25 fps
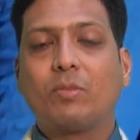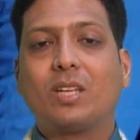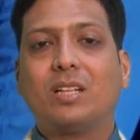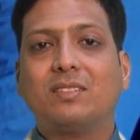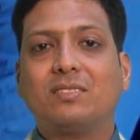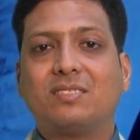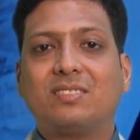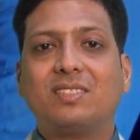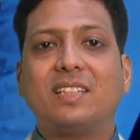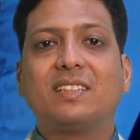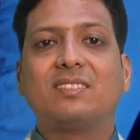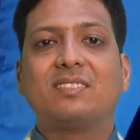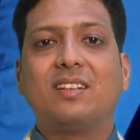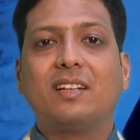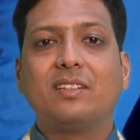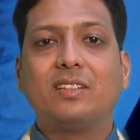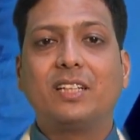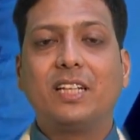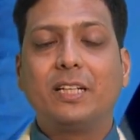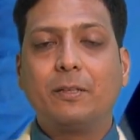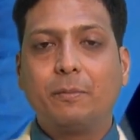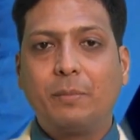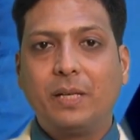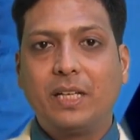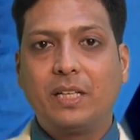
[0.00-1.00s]

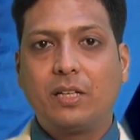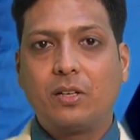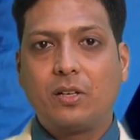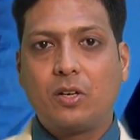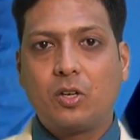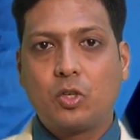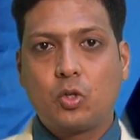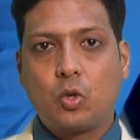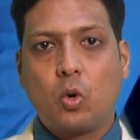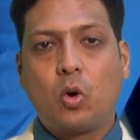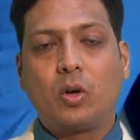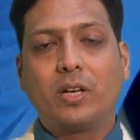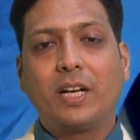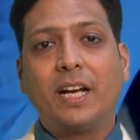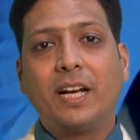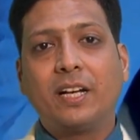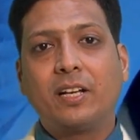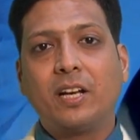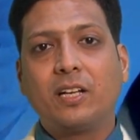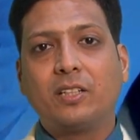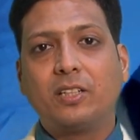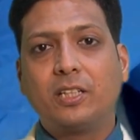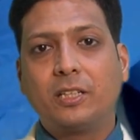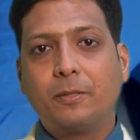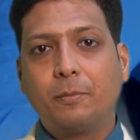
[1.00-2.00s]
600 meters or
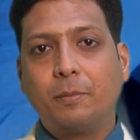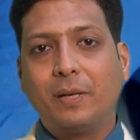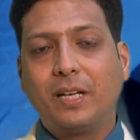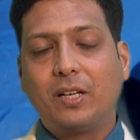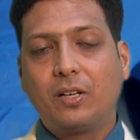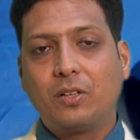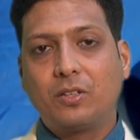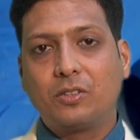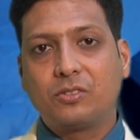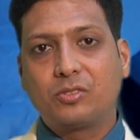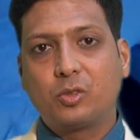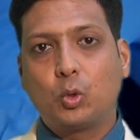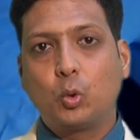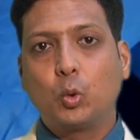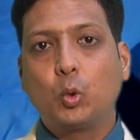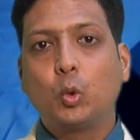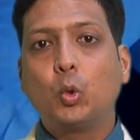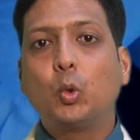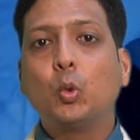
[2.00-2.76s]
800 meters to